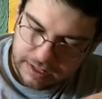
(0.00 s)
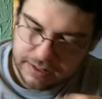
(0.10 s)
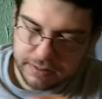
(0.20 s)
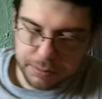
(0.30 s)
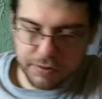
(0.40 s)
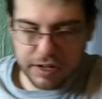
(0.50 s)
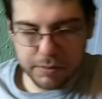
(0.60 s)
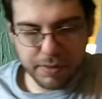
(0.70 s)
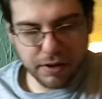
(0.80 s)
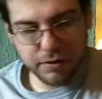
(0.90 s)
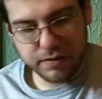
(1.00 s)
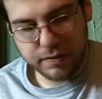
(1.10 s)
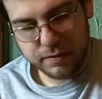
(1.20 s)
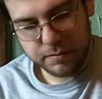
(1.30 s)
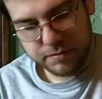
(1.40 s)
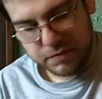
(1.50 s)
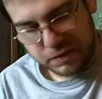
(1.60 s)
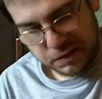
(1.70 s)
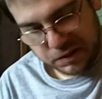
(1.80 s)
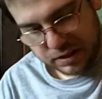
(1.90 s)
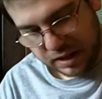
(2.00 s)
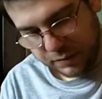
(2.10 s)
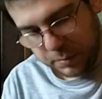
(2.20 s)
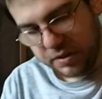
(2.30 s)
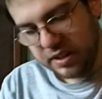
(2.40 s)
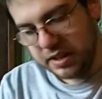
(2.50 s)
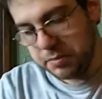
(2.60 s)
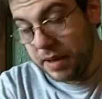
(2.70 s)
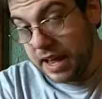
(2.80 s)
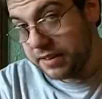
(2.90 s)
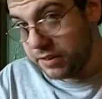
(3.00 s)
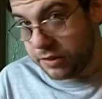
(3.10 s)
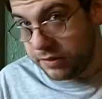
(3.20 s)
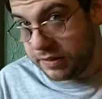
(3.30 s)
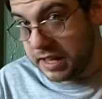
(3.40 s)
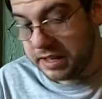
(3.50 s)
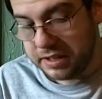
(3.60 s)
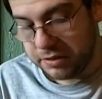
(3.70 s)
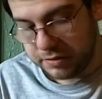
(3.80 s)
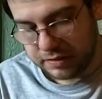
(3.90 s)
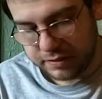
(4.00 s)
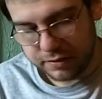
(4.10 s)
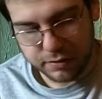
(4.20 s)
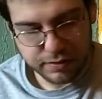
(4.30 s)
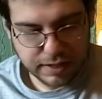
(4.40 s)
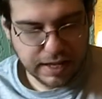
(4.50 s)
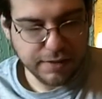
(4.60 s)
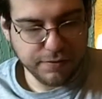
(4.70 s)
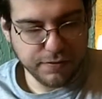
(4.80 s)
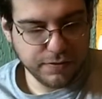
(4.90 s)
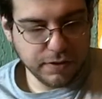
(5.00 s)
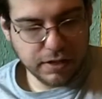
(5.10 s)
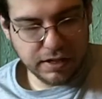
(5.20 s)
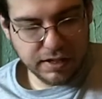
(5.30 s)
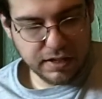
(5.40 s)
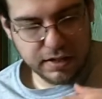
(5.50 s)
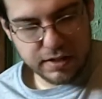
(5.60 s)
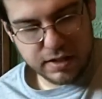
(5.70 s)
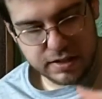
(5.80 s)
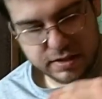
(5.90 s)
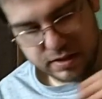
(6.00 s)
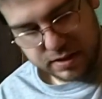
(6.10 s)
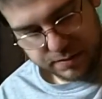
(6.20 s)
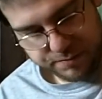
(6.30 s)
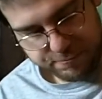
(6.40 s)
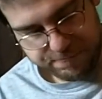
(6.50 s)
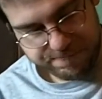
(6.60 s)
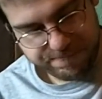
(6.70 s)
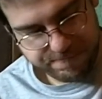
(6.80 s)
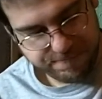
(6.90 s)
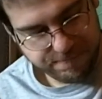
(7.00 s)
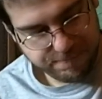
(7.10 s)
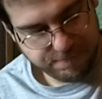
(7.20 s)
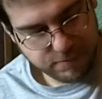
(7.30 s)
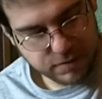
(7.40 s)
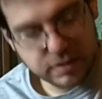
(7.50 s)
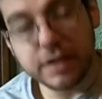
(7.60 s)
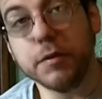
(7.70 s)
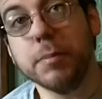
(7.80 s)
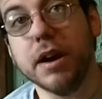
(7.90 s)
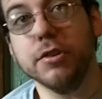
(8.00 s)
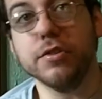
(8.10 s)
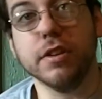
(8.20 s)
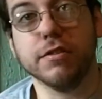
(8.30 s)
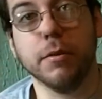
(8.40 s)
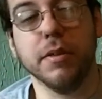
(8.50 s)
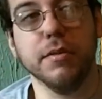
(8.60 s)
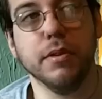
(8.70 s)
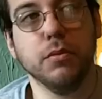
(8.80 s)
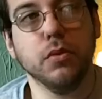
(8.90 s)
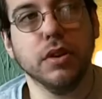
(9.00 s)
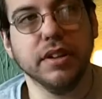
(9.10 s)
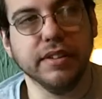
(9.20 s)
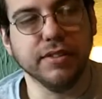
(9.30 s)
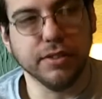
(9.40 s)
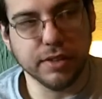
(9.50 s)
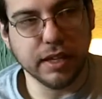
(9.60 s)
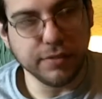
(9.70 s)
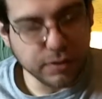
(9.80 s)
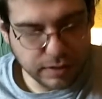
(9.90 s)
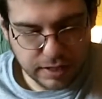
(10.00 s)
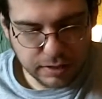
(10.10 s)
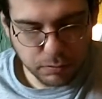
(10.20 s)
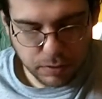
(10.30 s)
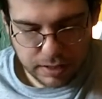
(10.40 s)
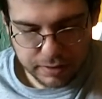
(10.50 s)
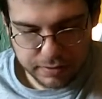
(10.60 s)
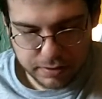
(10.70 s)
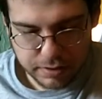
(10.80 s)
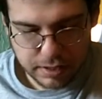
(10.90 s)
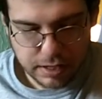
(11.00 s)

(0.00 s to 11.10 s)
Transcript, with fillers: It has upgraded parts. I have upgraded like capacitors and that in here, resistors, and I have, it's a different power transformer than what Woo Audio gives you. They give you an 80 watt.